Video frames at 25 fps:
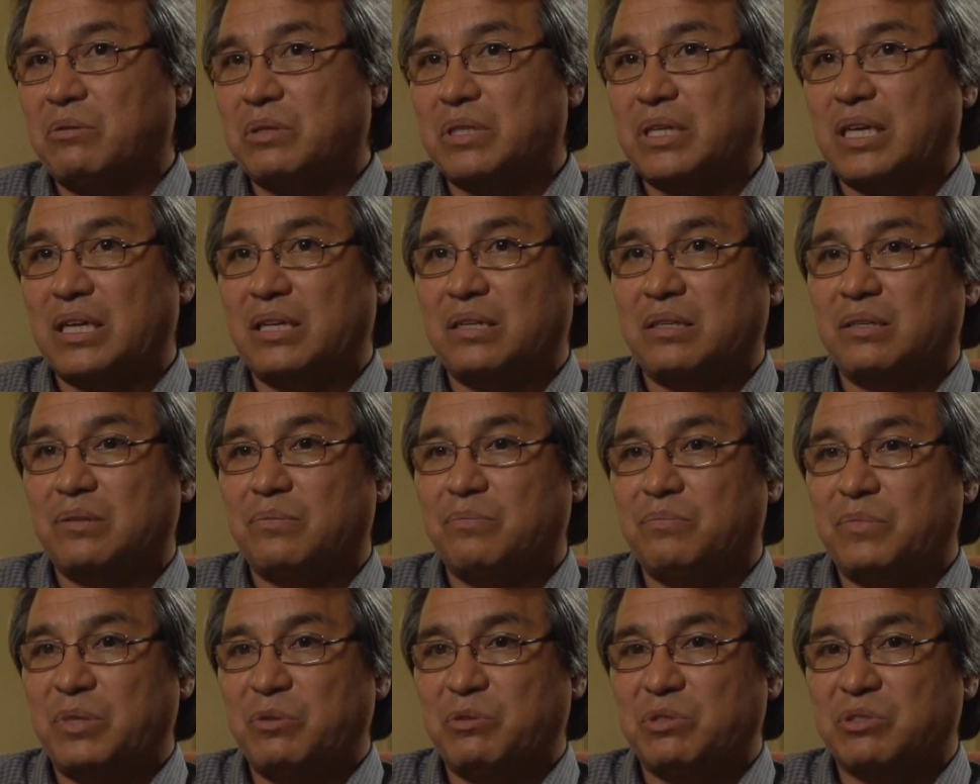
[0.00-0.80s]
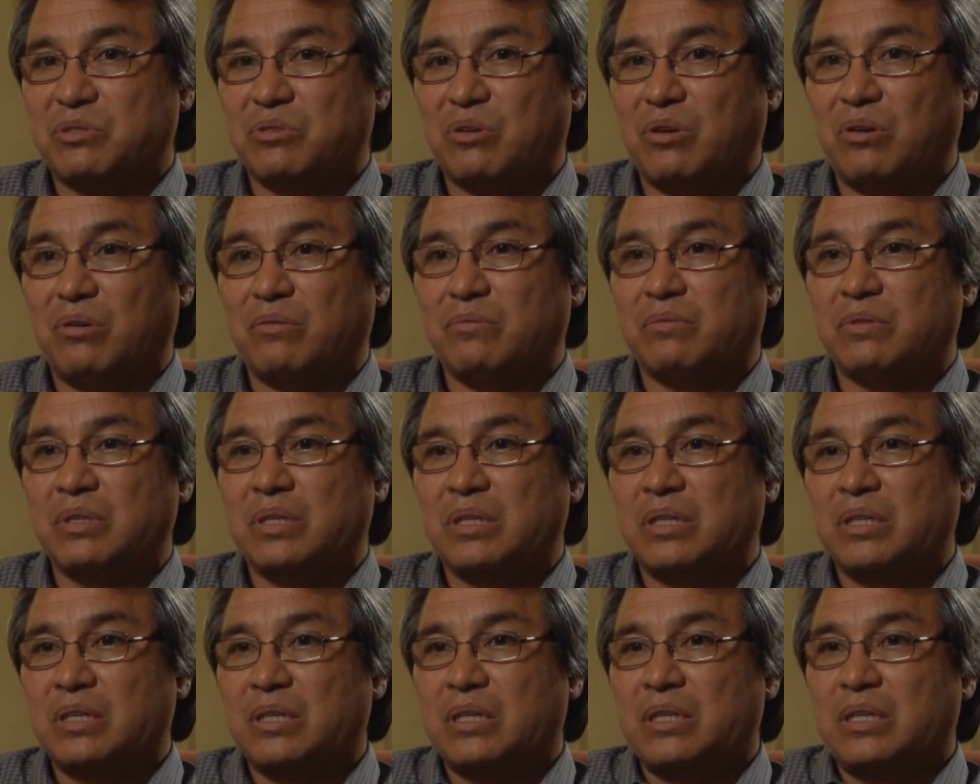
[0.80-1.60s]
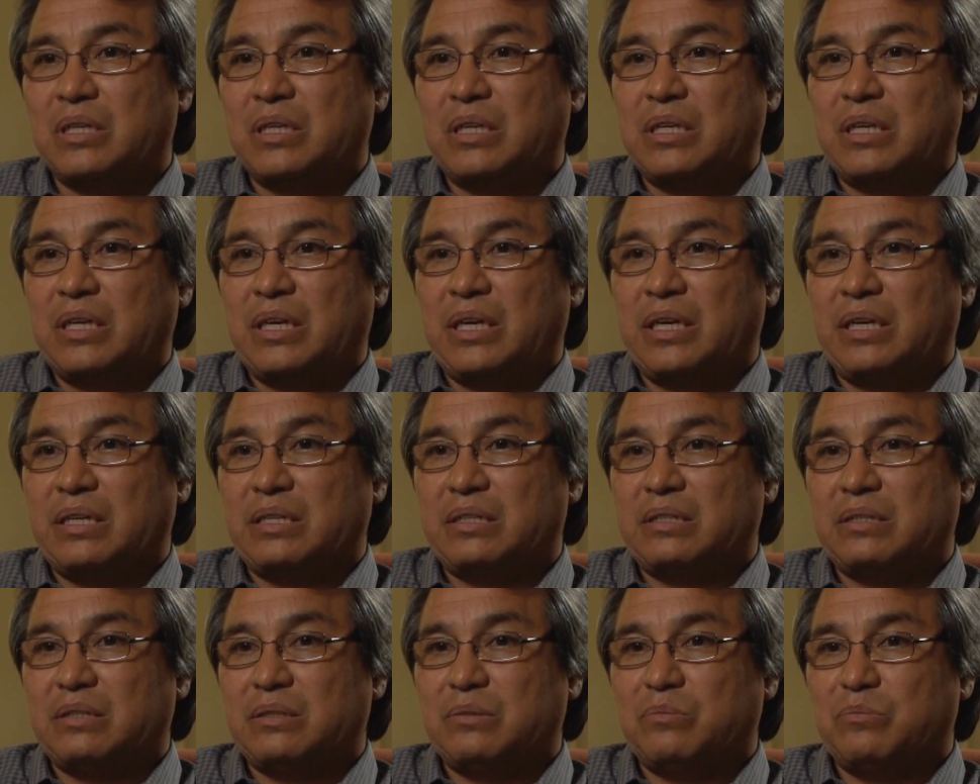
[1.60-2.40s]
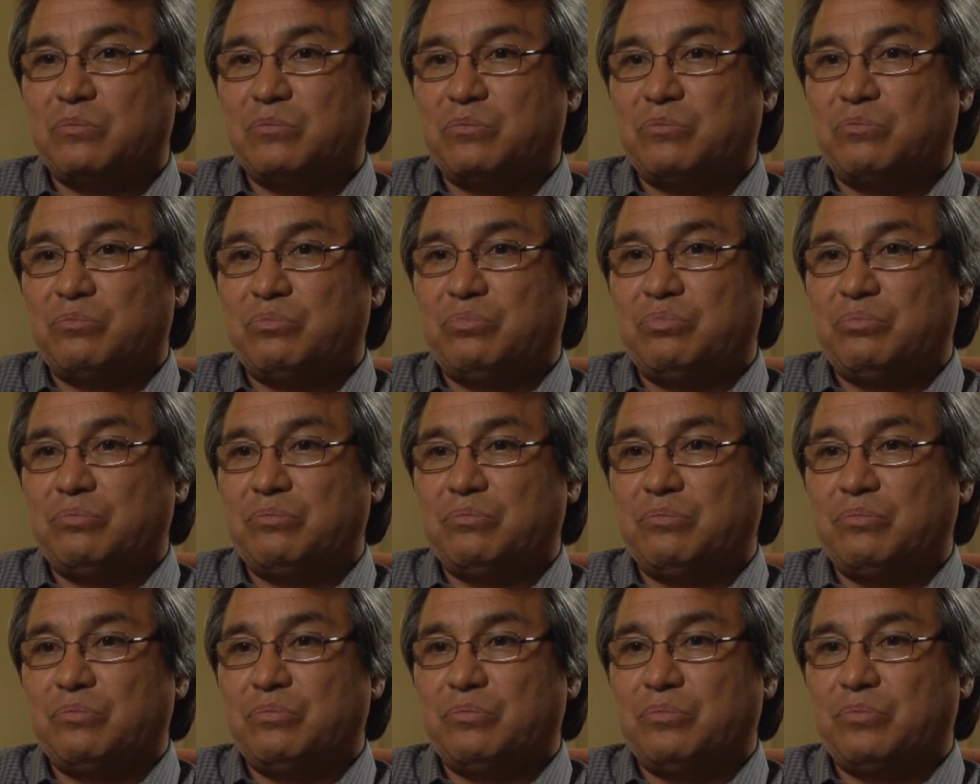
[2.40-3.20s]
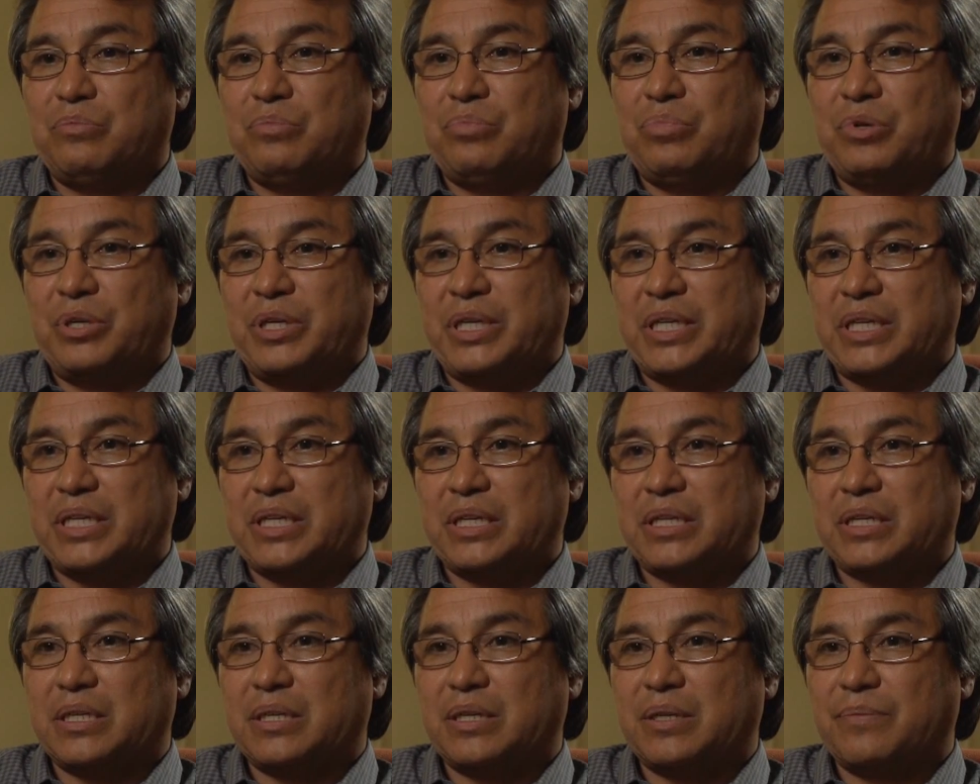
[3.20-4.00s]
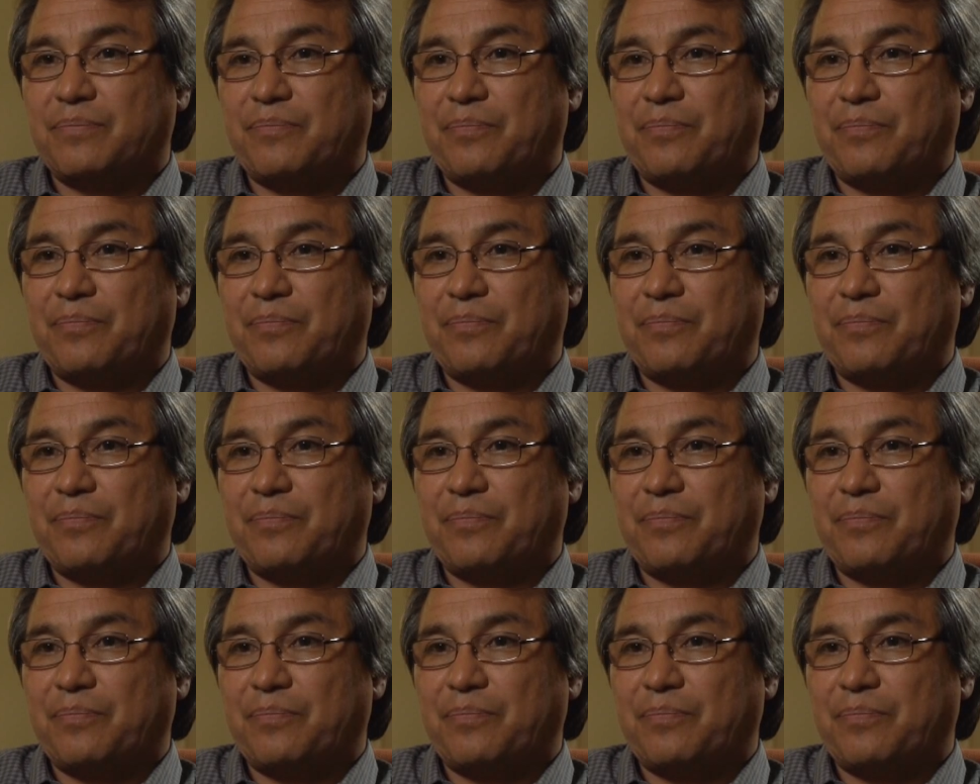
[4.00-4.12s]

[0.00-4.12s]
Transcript: it can be resolved and bring